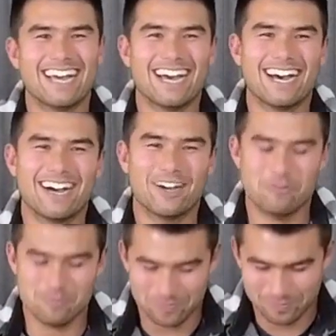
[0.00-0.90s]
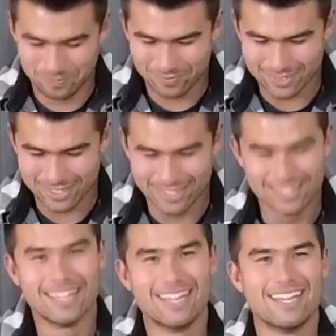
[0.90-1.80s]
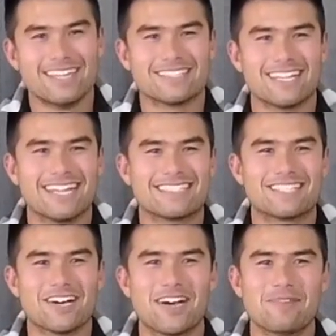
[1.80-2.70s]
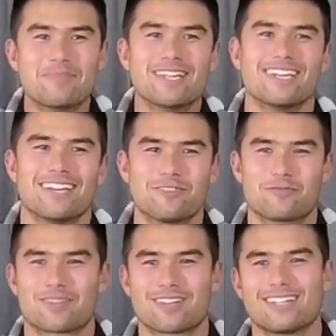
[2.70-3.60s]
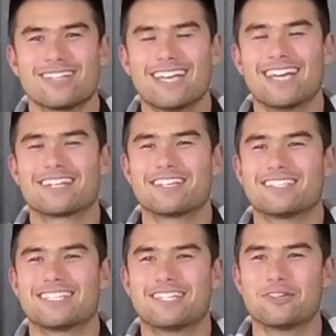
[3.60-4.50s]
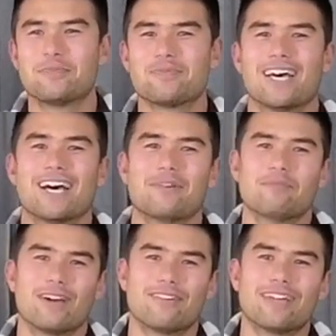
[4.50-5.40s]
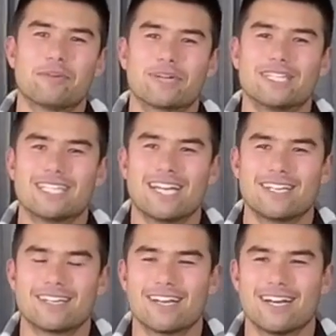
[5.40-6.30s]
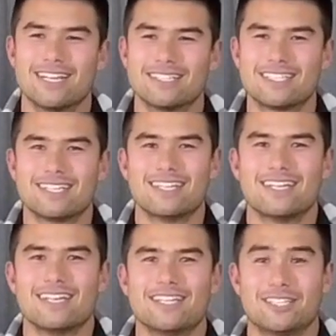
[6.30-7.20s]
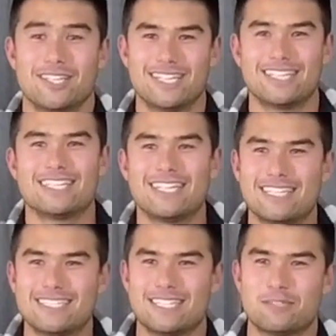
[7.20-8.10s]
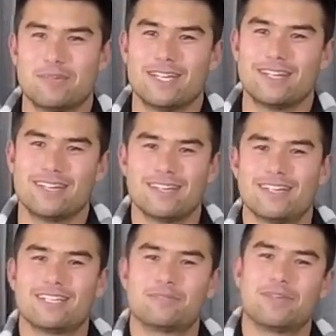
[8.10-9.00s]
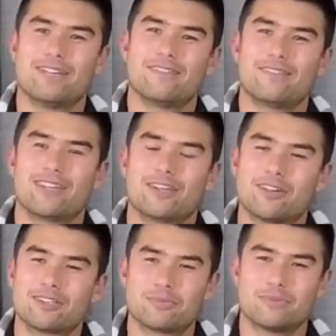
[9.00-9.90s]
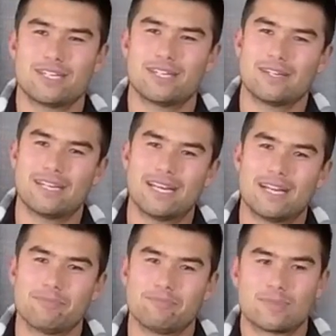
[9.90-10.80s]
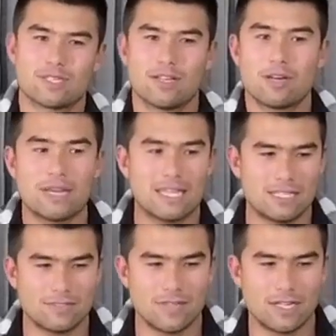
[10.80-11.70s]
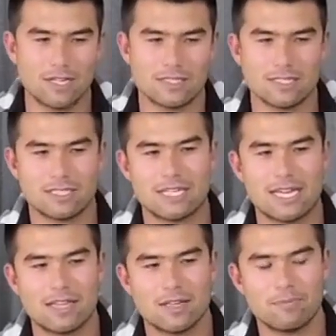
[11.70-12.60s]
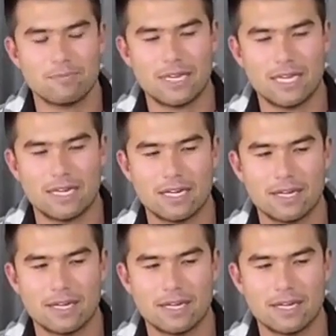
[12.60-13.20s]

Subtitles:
So that's time. I've got the signal. I really appreciate you guys tuning into this. It's been really awesome to learn about these videos and to share them. And